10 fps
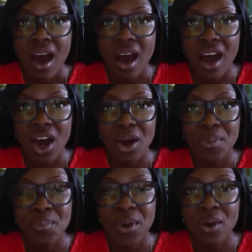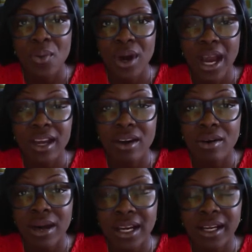where I
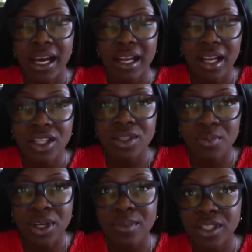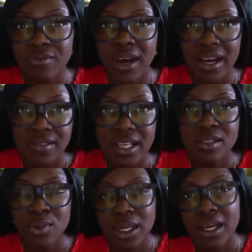go and get lunch pretty much 5 days
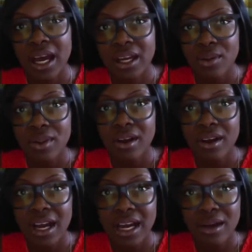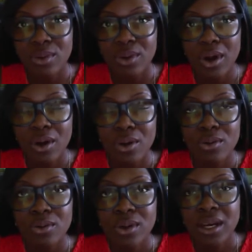a week. I go there. I will
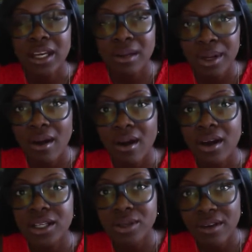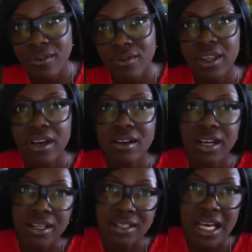go get in my car, drive over there,
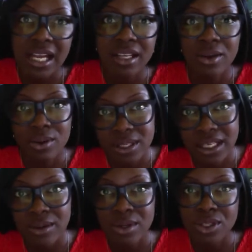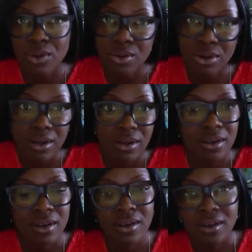get a salad or a sandwich, or
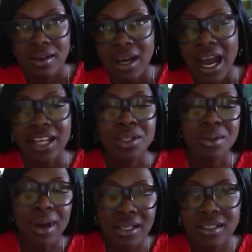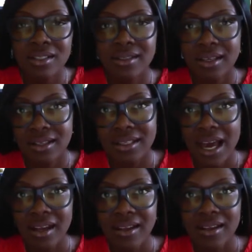I try to just get a
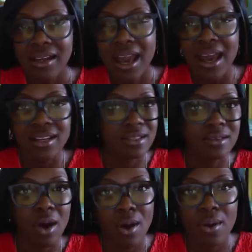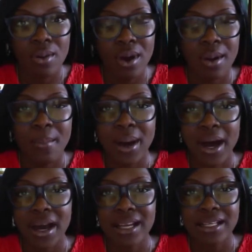salad and just go,
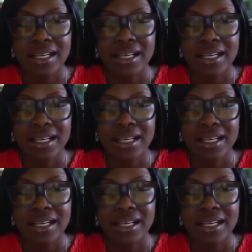but